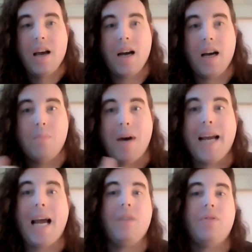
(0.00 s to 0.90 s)
I
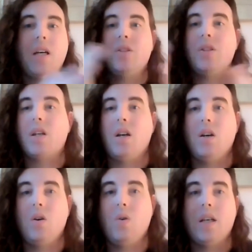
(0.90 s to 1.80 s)
have to
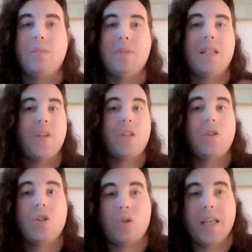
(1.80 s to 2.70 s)
undergo a specific
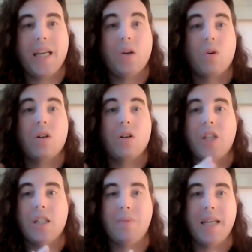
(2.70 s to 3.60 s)
surgery in order to
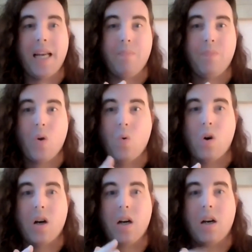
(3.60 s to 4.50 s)
change my name,
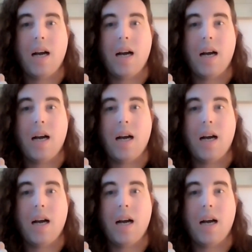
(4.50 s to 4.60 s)
or